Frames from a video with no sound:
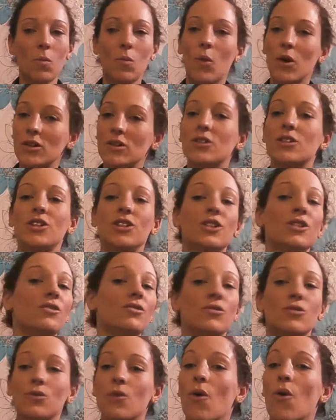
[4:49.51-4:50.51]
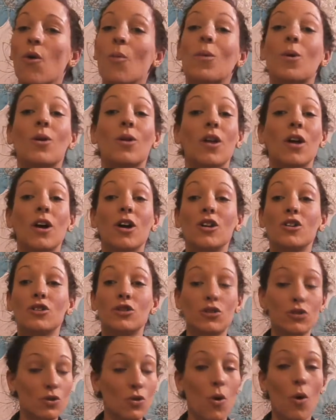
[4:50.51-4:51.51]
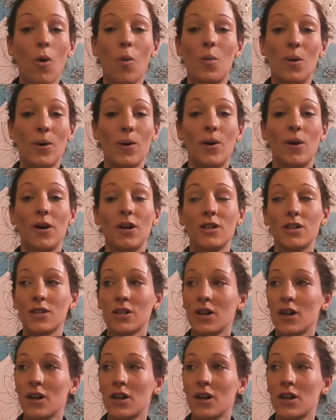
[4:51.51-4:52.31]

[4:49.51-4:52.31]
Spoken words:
want to use normal store-bought